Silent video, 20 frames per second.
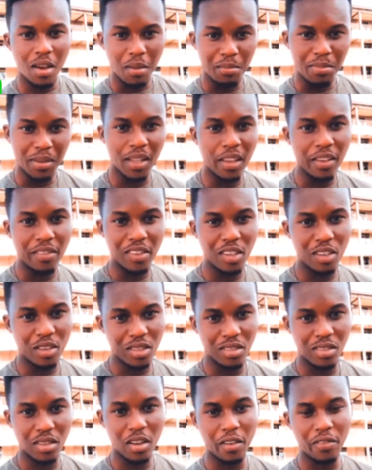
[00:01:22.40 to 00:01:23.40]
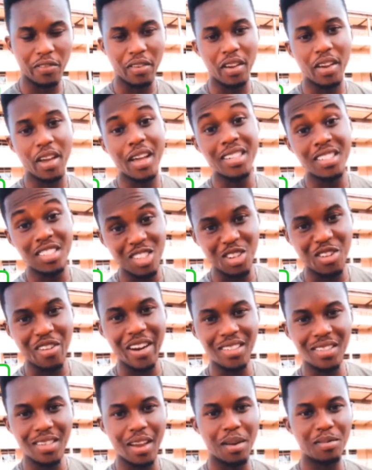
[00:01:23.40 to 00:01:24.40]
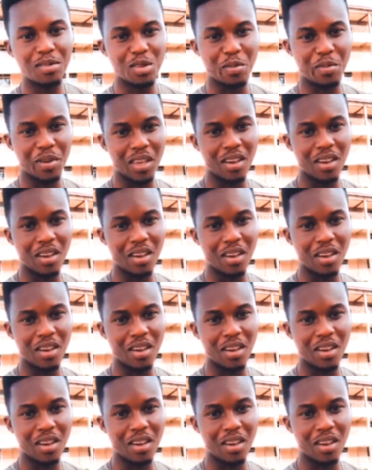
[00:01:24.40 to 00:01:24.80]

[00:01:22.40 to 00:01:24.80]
Believe in yourself, and it's a great time to be